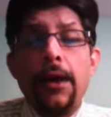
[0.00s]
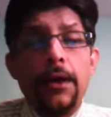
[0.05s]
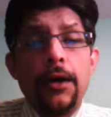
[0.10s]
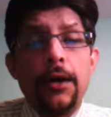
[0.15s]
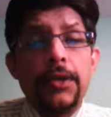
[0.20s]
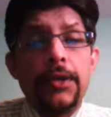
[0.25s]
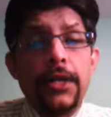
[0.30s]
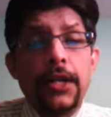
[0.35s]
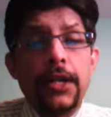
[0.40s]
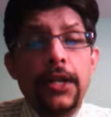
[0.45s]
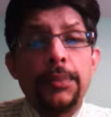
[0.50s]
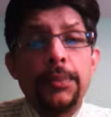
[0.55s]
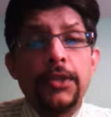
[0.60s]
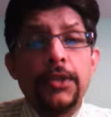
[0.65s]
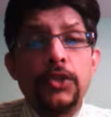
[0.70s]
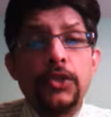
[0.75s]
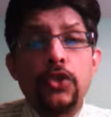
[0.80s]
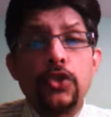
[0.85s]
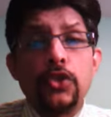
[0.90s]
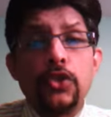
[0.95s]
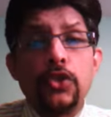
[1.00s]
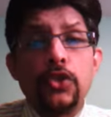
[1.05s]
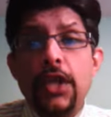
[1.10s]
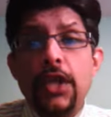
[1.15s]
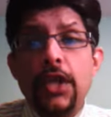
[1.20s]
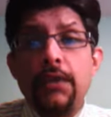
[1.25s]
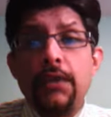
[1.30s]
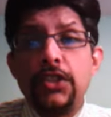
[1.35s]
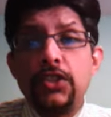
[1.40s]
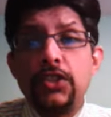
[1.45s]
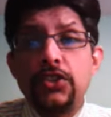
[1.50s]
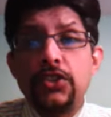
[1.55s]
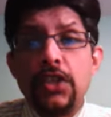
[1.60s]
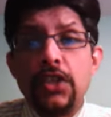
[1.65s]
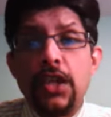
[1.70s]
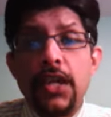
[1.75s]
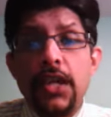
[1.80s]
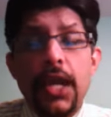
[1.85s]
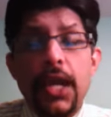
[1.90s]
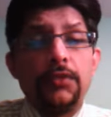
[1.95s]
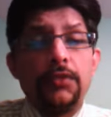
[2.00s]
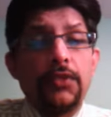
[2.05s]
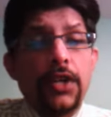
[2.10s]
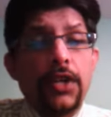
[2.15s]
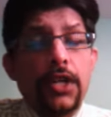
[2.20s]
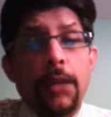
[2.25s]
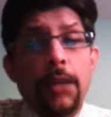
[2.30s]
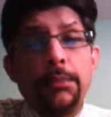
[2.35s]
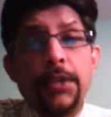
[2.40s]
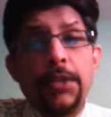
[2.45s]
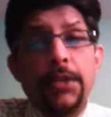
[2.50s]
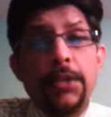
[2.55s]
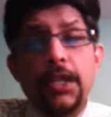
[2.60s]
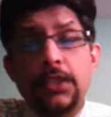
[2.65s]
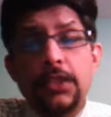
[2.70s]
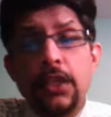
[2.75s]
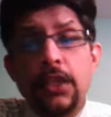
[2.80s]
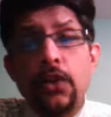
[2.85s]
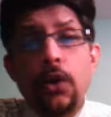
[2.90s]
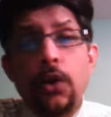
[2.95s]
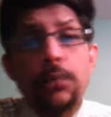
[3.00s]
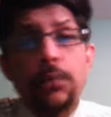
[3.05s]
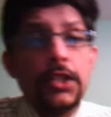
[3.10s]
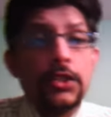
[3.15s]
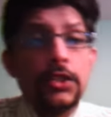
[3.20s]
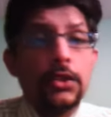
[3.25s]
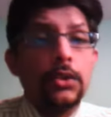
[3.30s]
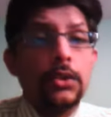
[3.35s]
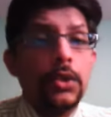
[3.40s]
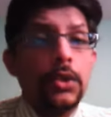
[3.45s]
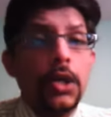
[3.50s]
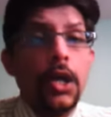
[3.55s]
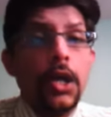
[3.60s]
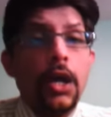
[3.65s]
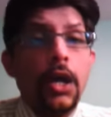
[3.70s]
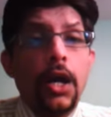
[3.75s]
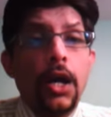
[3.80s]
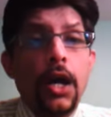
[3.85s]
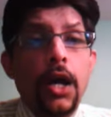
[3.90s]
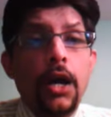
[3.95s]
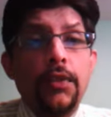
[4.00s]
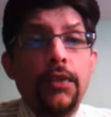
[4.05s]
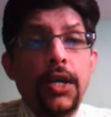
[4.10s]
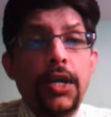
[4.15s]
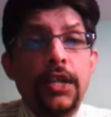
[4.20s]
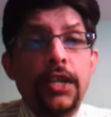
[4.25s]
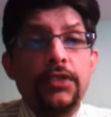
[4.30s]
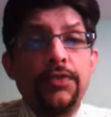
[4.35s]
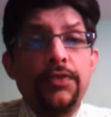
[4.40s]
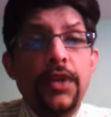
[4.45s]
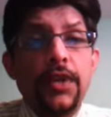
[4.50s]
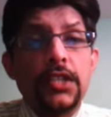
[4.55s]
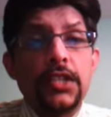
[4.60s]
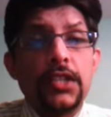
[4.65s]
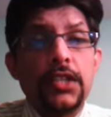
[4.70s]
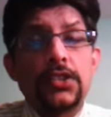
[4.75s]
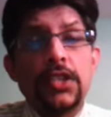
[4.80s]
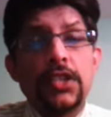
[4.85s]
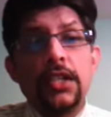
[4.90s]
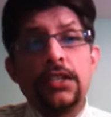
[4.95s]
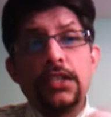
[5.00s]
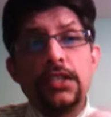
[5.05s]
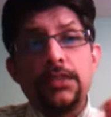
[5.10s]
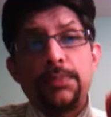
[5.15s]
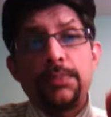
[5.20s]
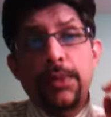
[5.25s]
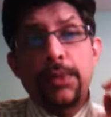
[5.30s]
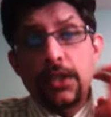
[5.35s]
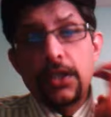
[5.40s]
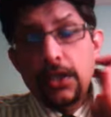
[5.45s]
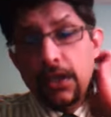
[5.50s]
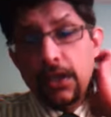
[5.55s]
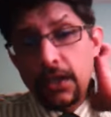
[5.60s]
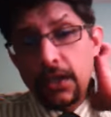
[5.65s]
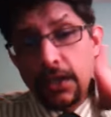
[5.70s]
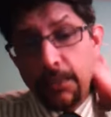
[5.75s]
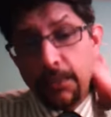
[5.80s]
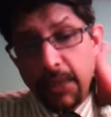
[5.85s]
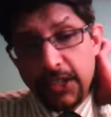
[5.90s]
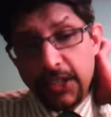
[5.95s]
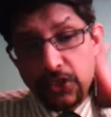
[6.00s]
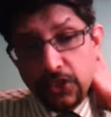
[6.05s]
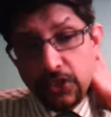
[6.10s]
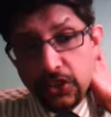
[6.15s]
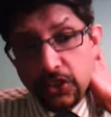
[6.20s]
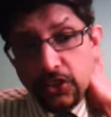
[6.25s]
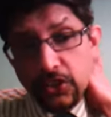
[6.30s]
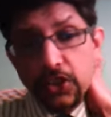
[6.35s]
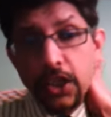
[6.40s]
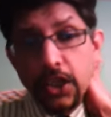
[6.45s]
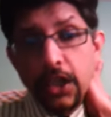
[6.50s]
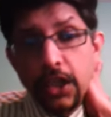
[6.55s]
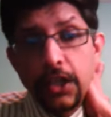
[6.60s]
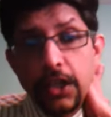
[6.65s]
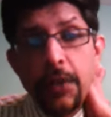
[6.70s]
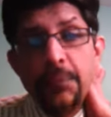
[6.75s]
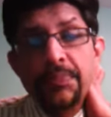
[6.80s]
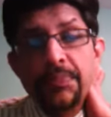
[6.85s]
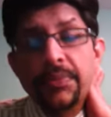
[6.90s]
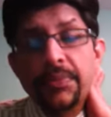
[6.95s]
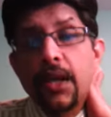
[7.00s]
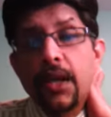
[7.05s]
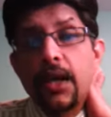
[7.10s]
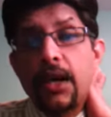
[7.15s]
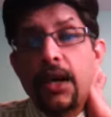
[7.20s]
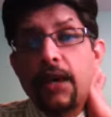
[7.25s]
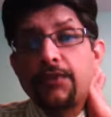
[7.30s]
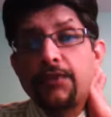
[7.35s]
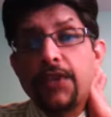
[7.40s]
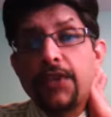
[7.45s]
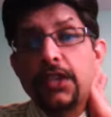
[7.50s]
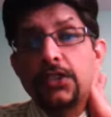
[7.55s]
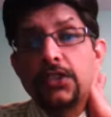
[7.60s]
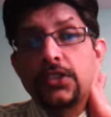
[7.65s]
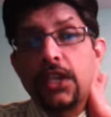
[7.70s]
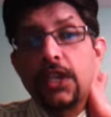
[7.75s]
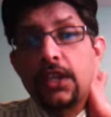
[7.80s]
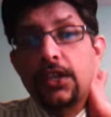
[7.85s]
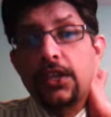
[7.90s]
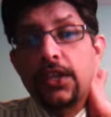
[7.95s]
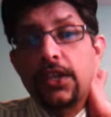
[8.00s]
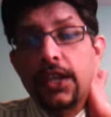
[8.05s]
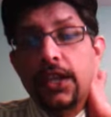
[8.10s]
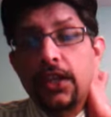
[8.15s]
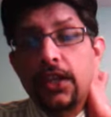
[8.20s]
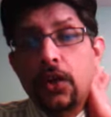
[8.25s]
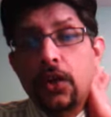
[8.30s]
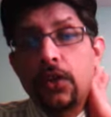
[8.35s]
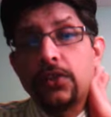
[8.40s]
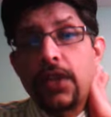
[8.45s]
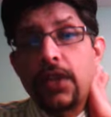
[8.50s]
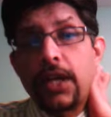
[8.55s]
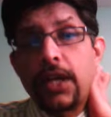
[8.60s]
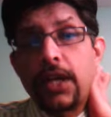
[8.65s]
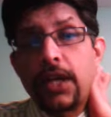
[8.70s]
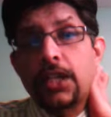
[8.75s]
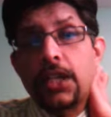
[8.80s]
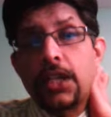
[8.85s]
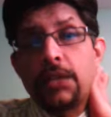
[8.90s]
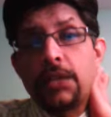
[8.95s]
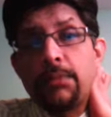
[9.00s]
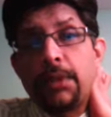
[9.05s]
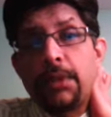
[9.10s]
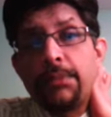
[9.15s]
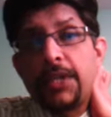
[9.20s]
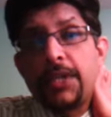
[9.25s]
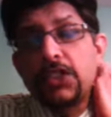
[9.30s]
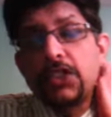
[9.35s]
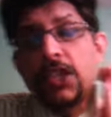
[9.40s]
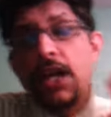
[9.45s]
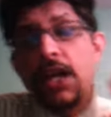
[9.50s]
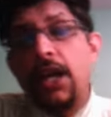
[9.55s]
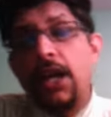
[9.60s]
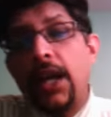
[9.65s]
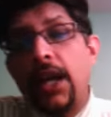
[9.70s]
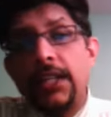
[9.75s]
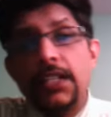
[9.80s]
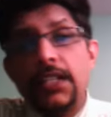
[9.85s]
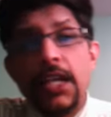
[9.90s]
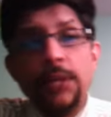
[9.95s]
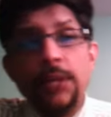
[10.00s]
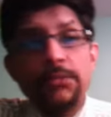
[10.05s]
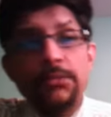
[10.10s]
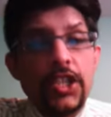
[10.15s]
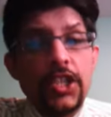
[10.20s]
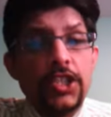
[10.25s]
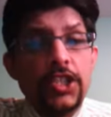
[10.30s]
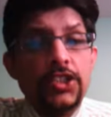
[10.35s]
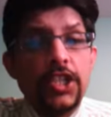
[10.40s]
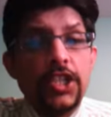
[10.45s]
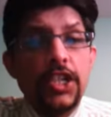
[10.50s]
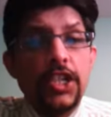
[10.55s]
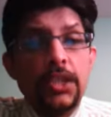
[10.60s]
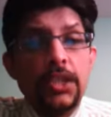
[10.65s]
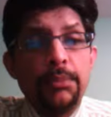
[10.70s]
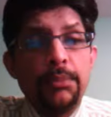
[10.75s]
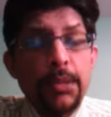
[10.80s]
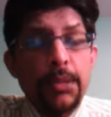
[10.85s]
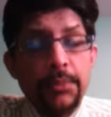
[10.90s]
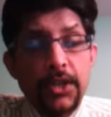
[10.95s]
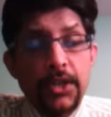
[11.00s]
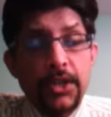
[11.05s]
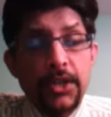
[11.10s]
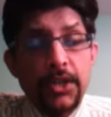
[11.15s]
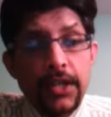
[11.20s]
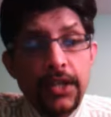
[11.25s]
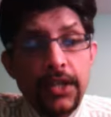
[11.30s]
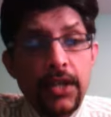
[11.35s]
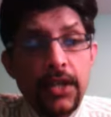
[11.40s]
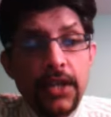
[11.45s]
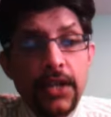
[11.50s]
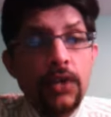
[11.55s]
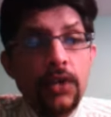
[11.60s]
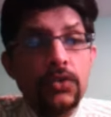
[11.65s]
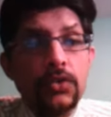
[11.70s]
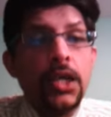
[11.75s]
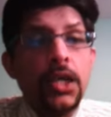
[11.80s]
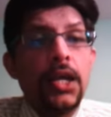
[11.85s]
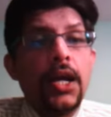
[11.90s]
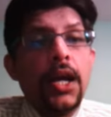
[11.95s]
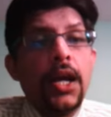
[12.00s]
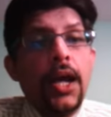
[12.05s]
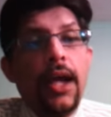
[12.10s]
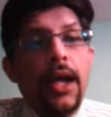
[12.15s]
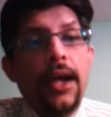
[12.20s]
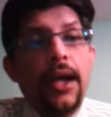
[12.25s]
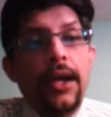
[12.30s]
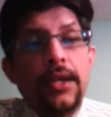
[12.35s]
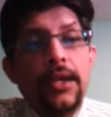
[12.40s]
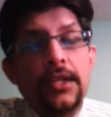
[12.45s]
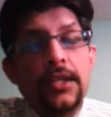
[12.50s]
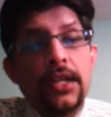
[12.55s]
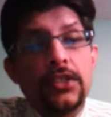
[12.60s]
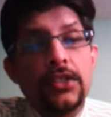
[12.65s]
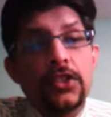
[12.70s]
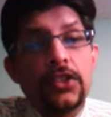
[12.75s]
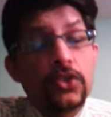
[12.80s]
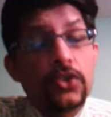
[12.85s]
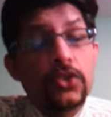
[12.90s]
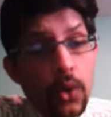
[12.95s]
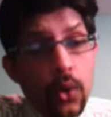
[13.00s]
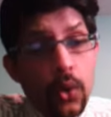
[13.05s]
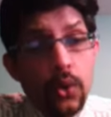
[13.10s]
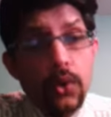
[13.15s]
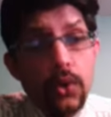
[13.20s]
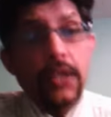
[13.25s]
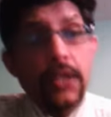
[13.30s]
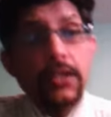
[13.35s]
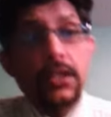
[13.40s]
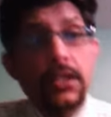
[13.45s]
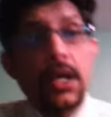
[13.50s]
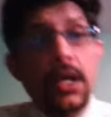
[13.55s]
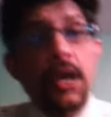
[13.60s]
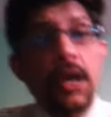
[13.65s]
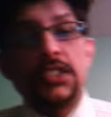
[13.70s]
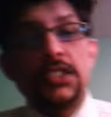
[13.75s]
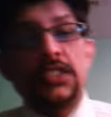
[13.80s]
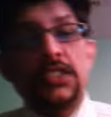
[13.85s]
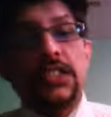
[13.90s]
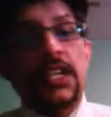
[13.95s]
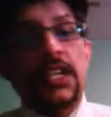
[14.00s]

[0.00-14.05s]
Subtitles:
cricket happening show today with this live cricket update as I normally do. Well, as far as this particular match is concerned, Afghanistan are taking on the United Arab Emirates at the MCG, the Melbourne Cricket Ground. And the score right now, as I said,